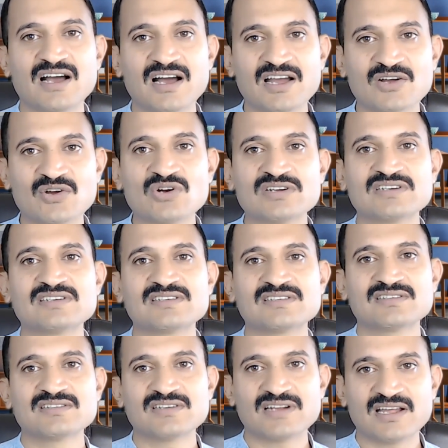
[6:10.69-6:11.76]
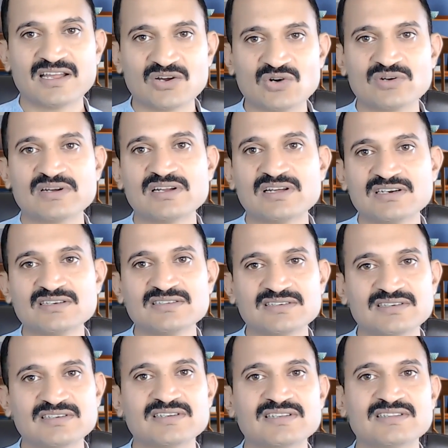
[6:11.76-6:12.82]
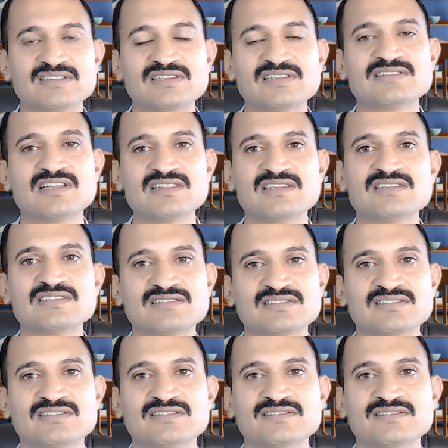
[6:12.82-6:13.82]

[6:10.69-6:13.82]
I got I got learned this and this.